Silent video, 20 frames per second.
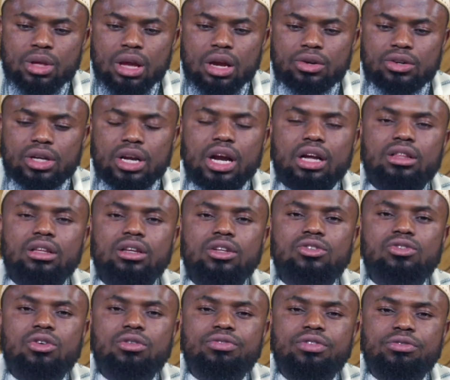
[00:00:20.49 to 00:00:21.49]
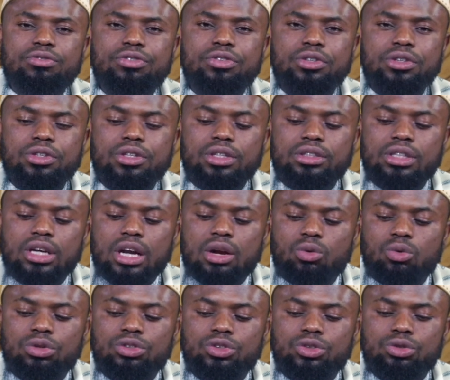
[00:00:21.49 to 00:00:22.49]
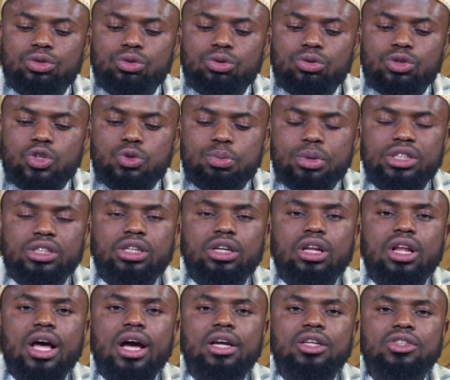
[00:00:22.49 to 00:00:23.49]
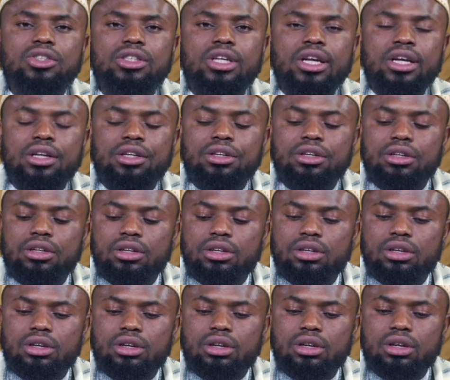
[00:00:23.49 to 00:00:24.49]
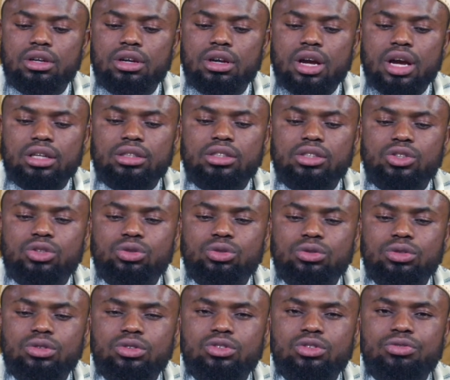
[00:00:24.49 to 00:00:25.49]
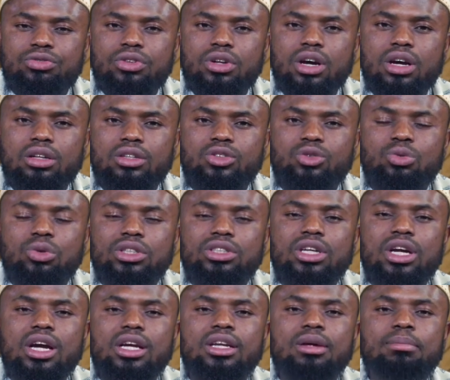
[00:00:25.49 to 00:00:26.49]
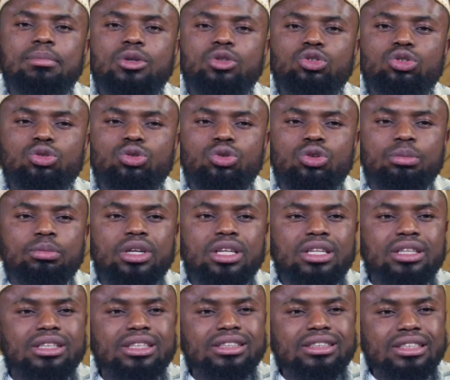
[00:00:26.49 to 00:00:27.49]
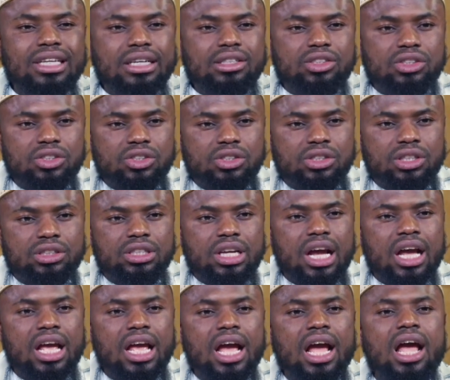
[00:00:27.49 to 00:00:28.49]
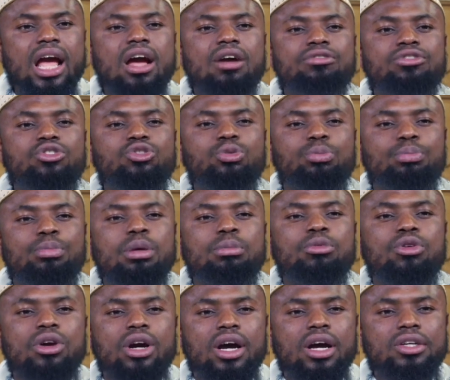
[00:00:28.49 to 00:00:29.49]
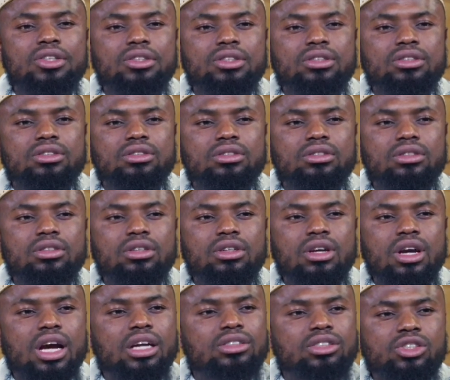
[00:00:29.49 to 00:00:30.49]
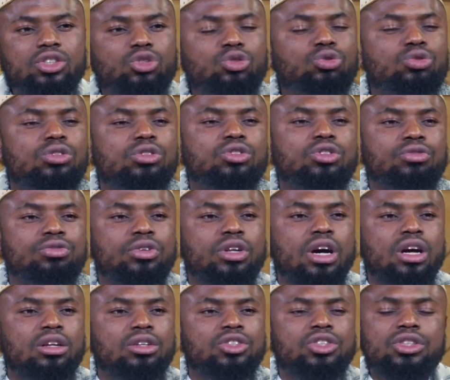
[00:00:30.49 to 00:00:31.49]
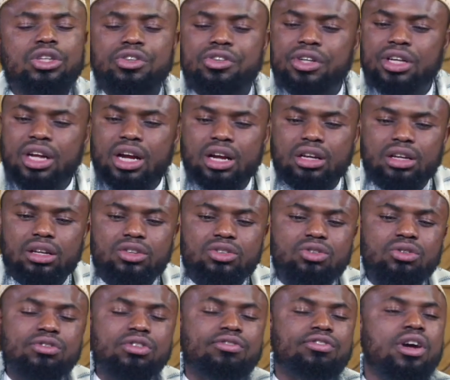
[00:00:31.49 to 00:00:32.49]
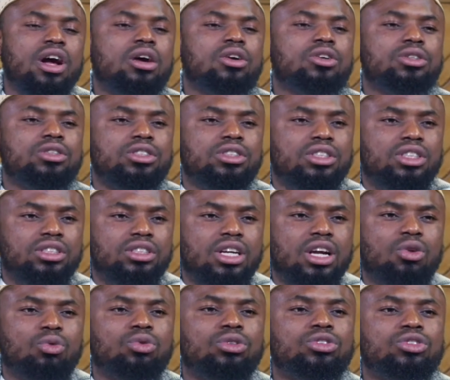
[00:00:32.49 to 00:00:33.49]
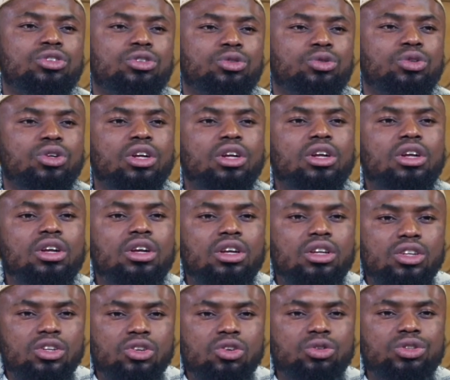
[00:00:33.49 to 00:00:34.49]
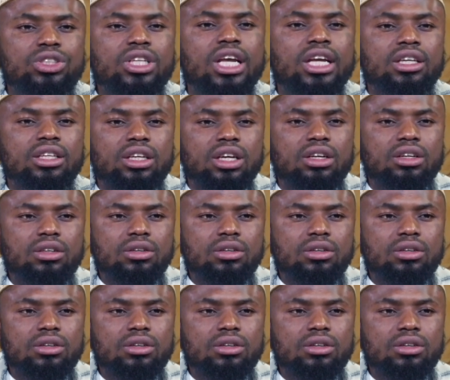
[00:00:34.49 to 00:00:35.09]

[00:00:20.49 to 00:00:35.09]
Regardless of the field that I want to specialize in, as a student of knowledge, what are the mutun, meaning texts that I have to memorize as a student of knowledge, regardless of the faculty that I want to, take?